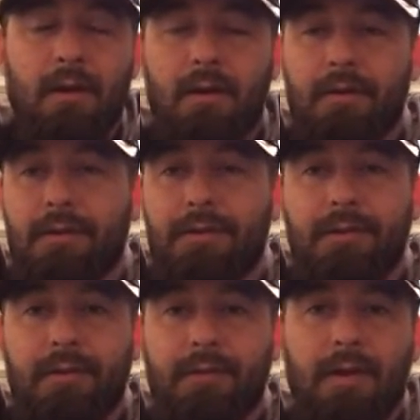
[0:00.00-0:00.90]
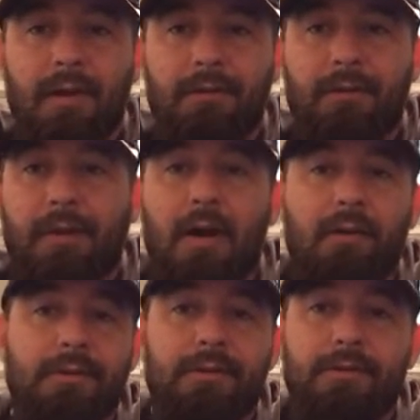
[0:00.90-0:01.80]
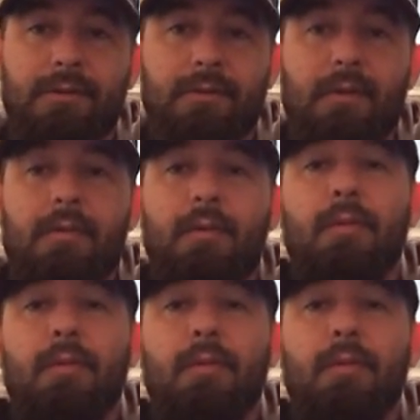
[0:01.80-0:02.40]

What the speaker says: hundreds, if not thousands, of other